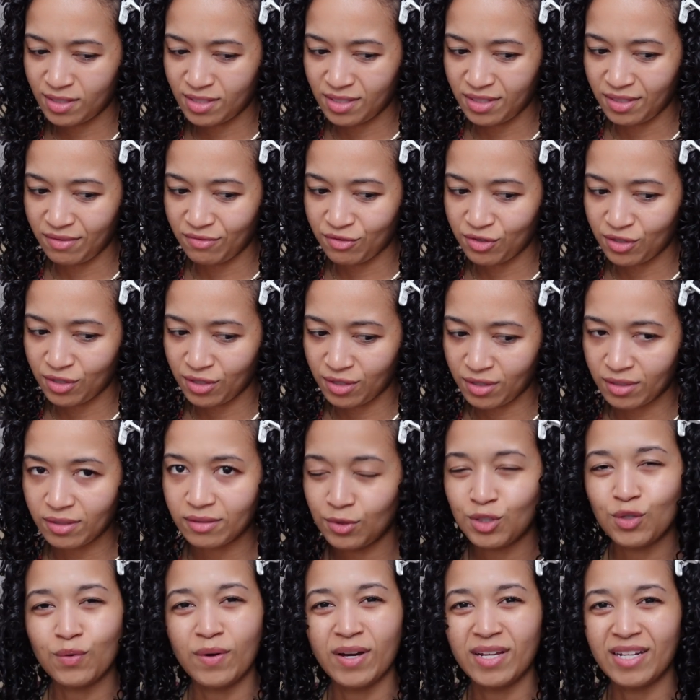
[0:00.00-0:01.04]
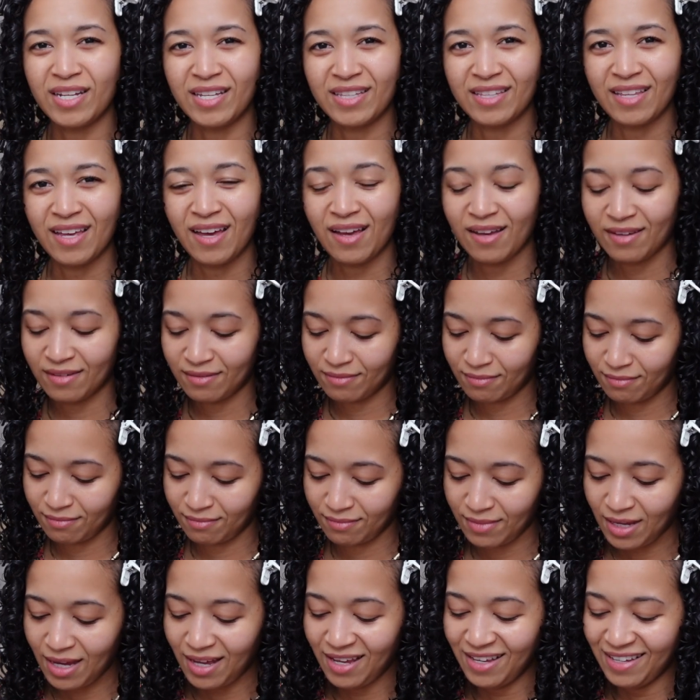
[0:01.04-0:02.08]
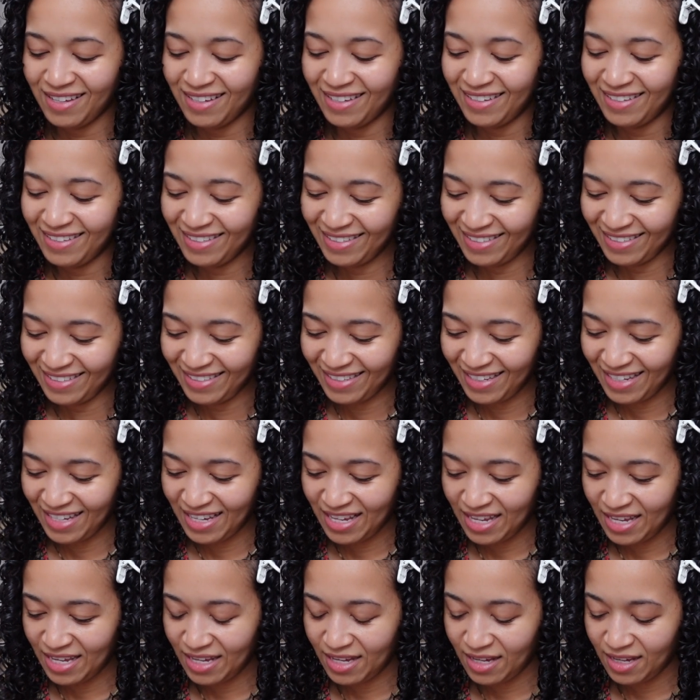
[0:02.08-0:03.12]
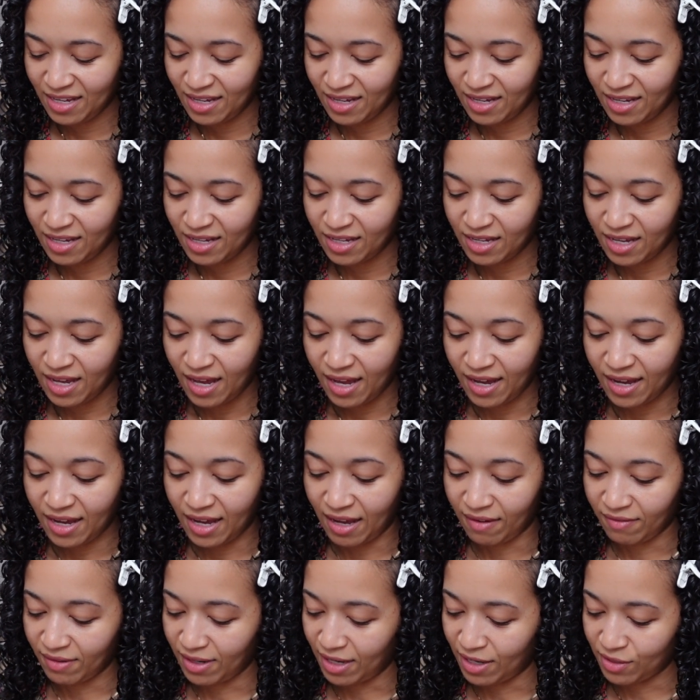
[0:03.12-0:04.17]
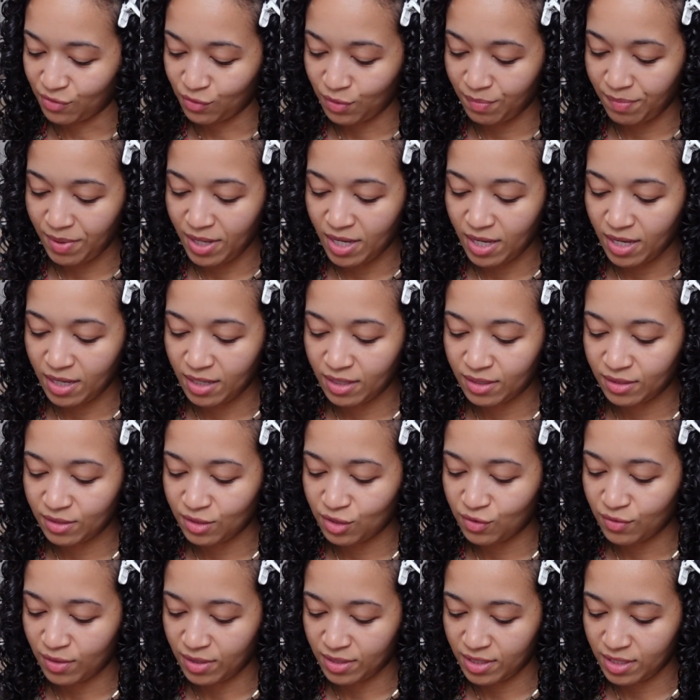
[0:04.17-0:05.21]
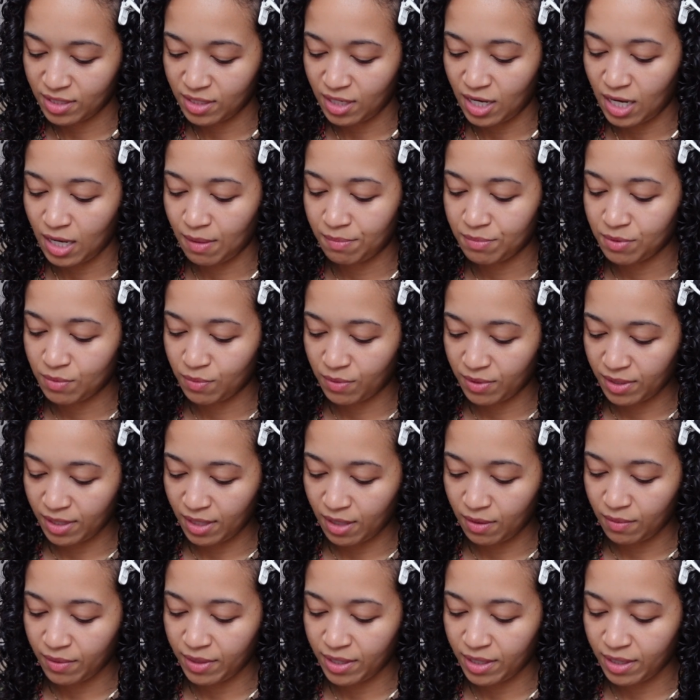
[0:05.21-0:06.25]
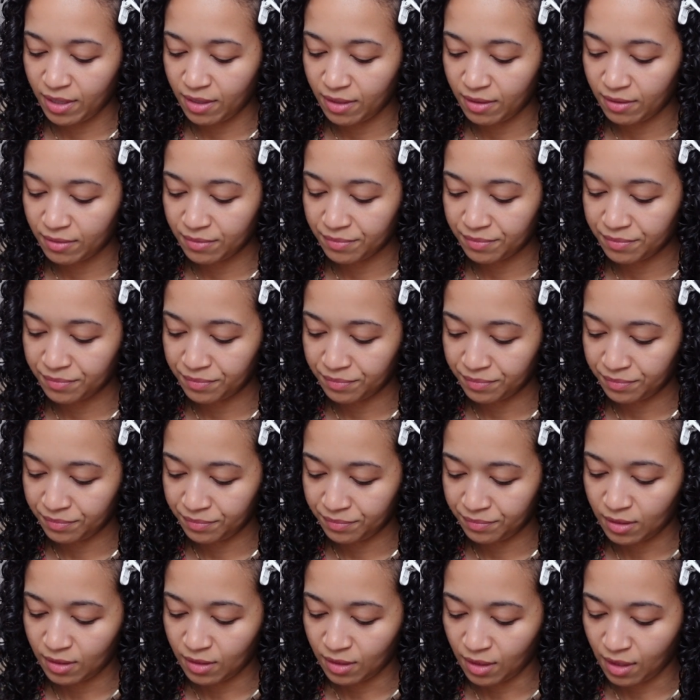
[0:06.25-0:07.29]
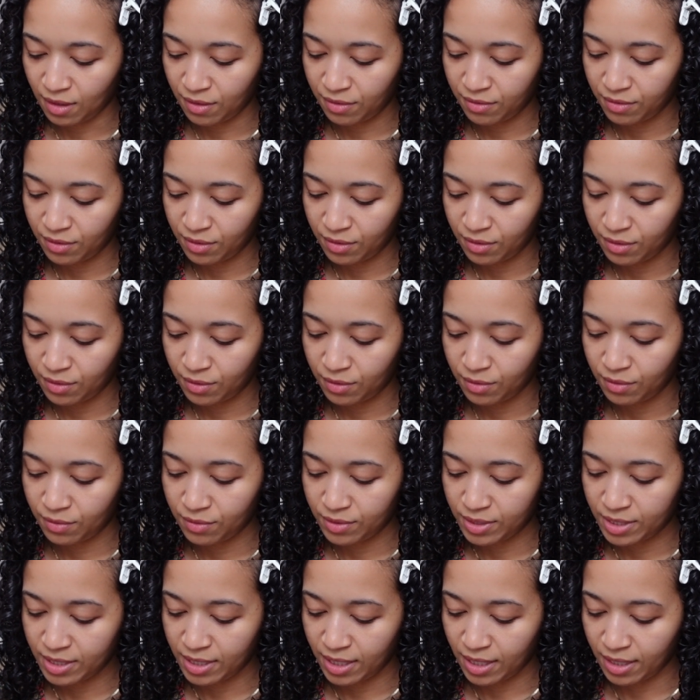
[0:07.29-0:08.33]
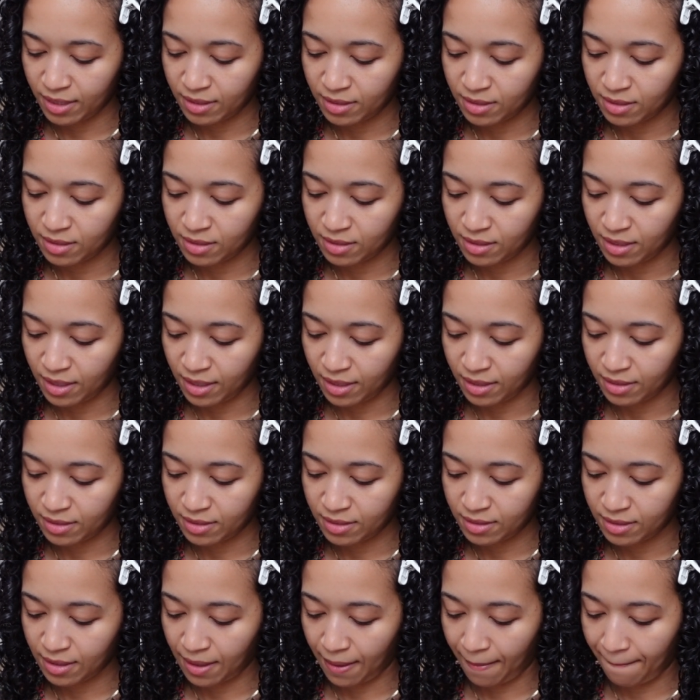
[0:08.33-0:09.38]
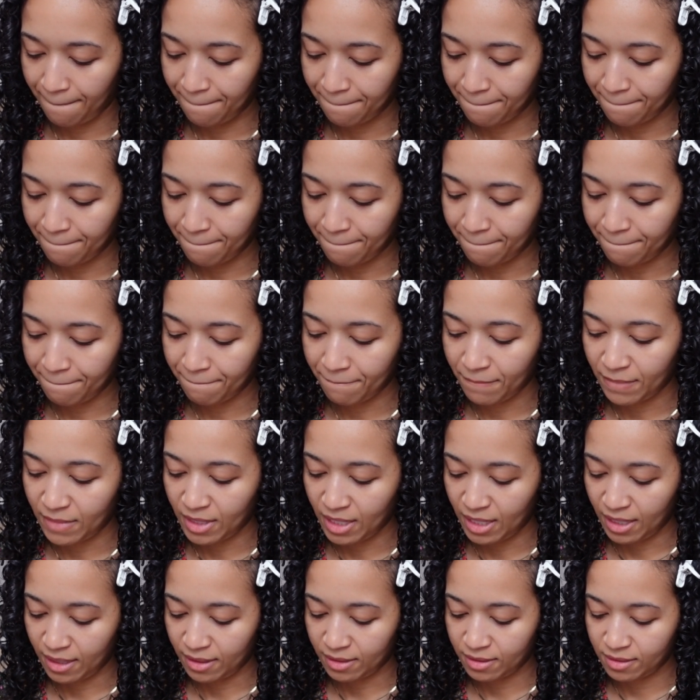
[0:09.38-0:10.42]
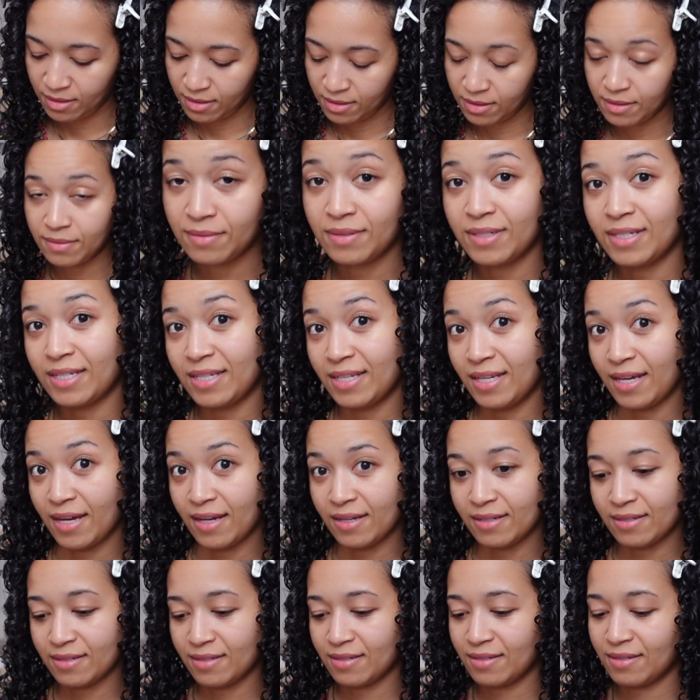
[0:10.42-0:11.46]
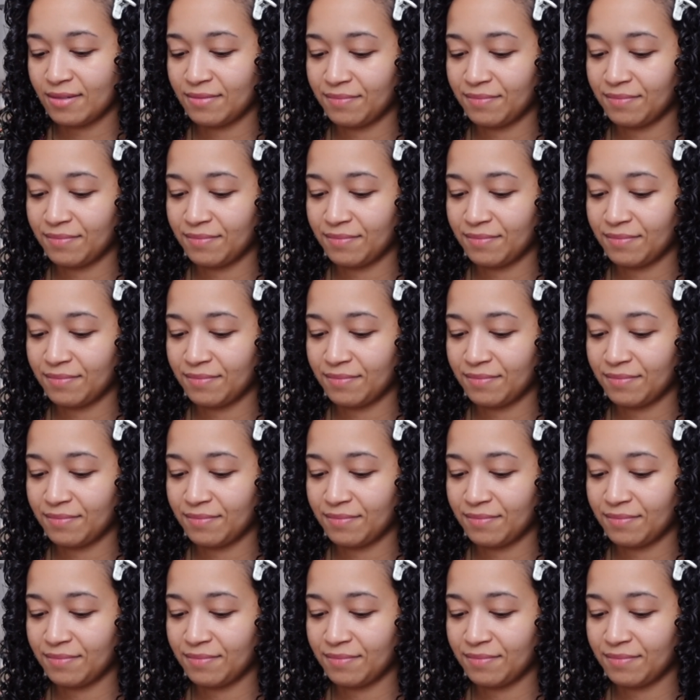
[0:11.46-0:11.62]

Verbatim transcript: sleeve shirt, do I need that? I have casual pants, dressy tops, workout wear. Got those, yes, yes, yes. Yes,